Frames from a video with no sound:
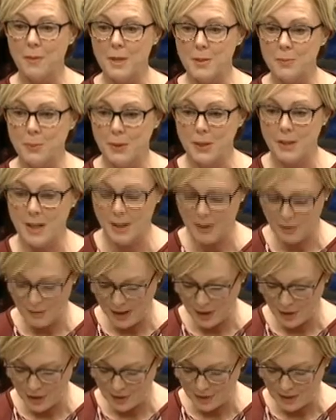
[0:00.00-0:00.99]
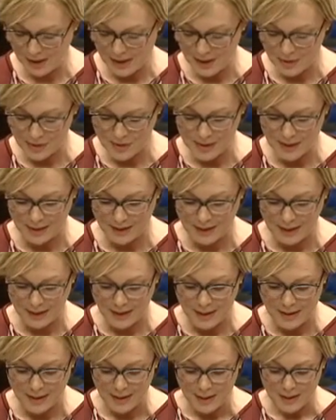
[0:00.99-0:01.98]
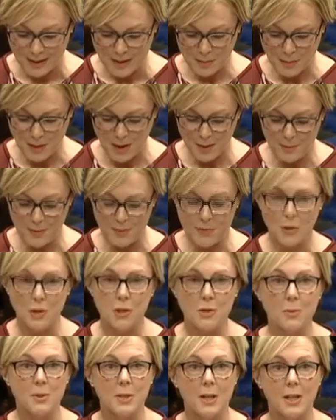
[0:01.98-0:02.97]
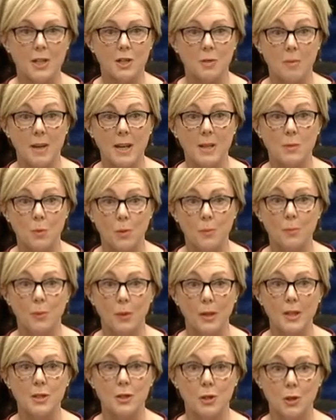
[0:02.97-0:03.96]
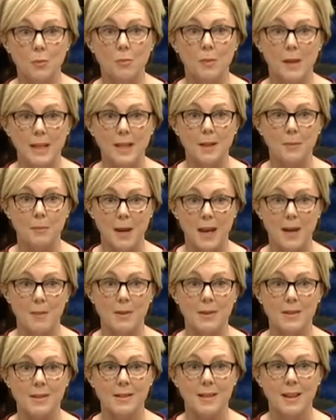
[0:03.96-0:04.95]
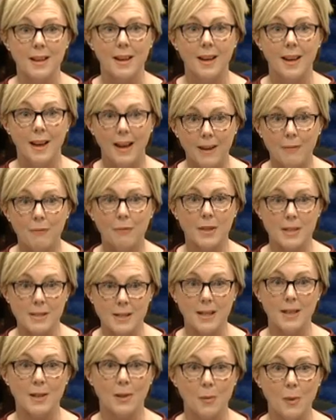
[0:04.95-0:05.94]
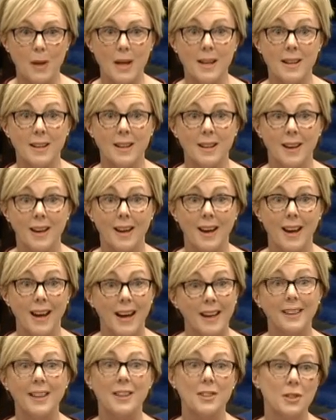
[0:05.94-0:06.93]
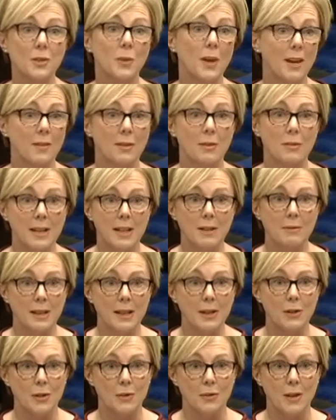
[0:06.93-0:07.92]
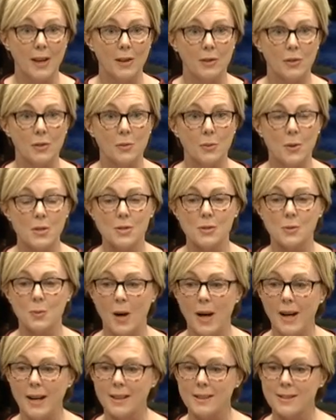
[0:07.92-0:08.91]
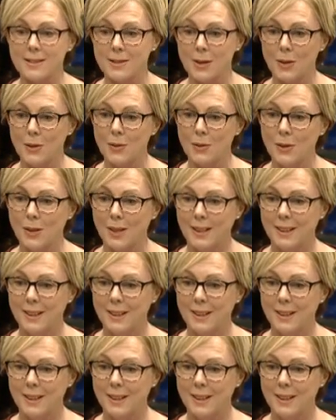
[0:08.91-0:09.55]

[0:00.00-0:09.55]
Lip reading: me to put it on the record of the House that the Department of Social Protection makes 1.2 million payments every single week, and they do have a really, really good record, which is why it's so